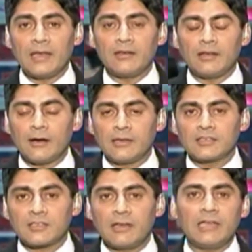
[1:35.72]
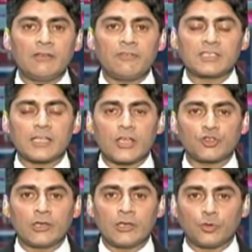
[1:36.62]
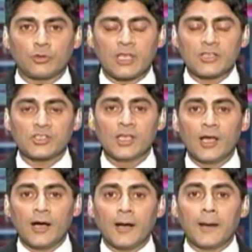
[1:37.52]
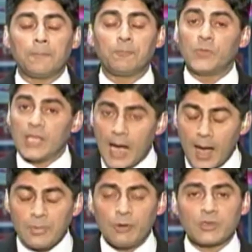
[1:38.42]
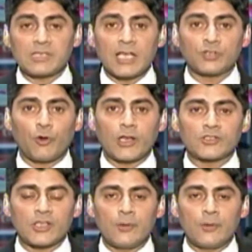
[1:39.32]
an, a discreet investigation into this. Uh, the army was asked asked for its